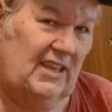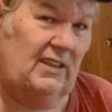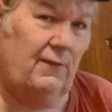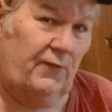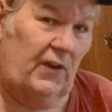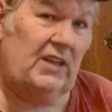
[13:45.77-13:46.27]

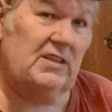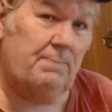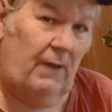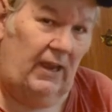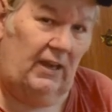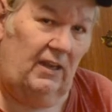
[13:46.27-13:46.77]
finished
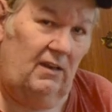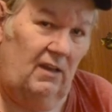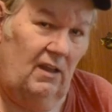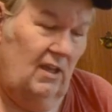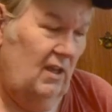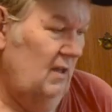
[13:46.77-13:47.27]
painting,
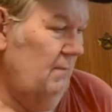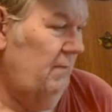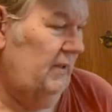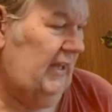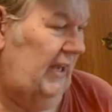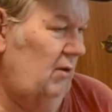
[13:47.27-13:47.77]

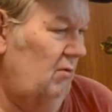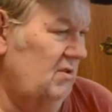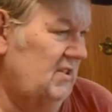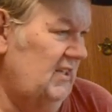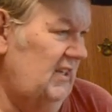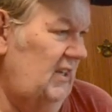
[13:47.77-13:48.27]
but they don't
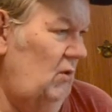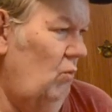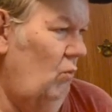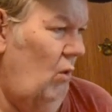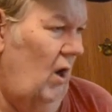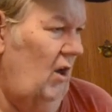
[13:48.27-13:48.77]
see
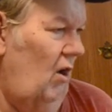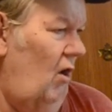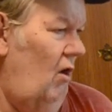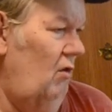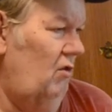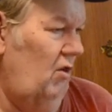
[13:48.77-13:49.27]
what
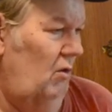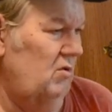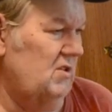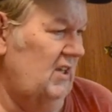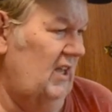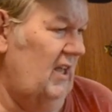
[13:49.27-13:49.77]
all
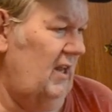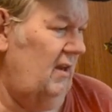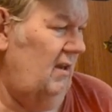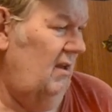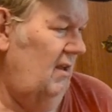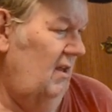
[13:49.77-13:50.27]
goes
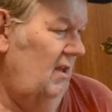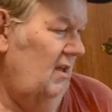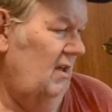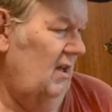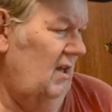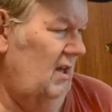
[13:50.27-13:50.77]
in
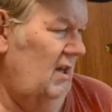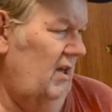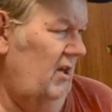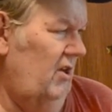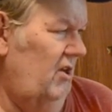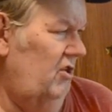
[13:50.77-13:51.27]

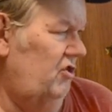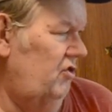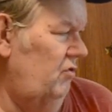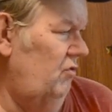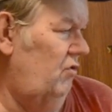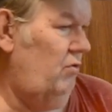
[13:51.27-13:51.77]

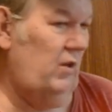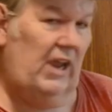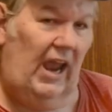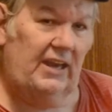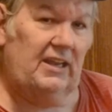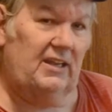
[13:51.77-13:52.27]
to
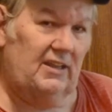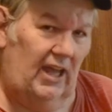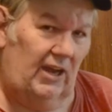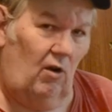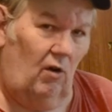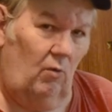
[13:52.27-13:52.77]
creating
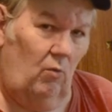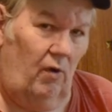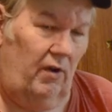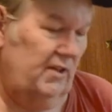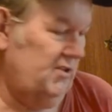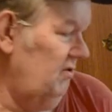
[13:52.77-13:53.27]
that
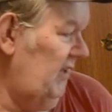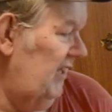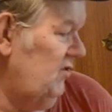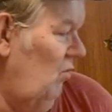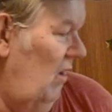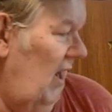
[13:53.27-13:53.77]
artwork. And so
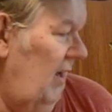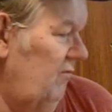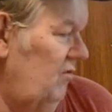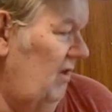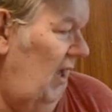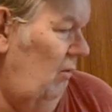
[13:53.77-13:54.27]
that's why
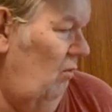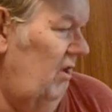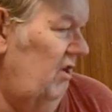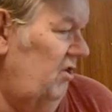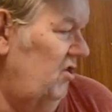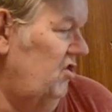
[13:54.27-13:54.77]
I
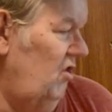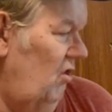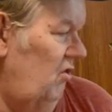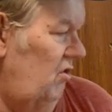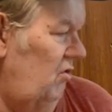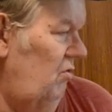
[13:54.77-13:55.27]
wanted to show
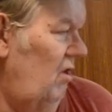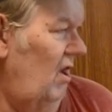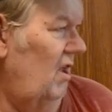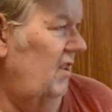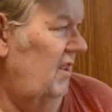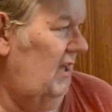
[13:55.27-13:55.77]
you
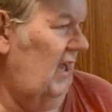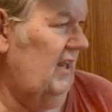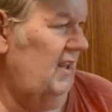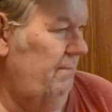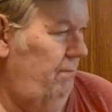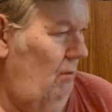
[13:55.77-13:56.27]

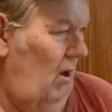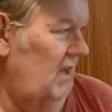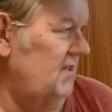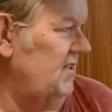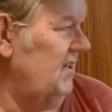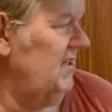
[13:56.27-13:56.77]
the
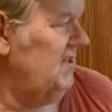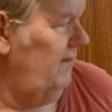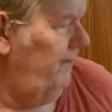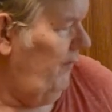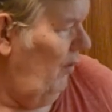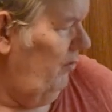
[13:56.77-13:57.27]
process,
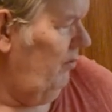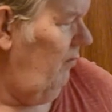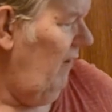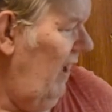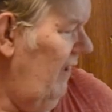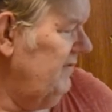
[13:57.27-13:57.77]
the
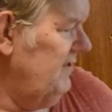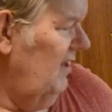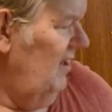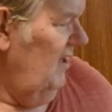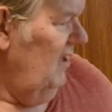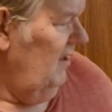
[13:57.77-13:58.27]
photographs,
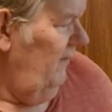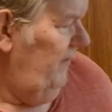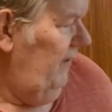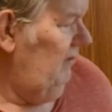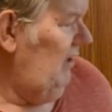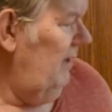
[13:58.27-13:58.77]
the
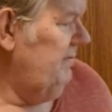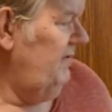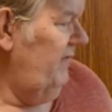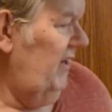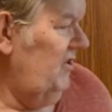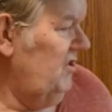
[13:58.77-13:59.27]
field
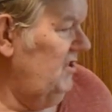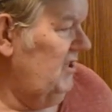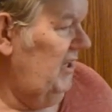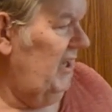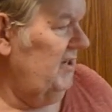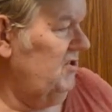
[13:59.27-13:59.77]
observation
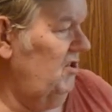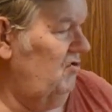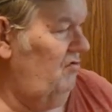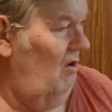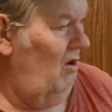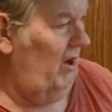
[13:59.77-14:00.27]
sketch, the
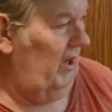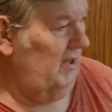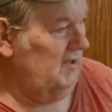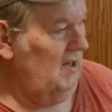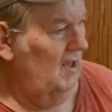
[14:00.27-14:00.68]
drawings,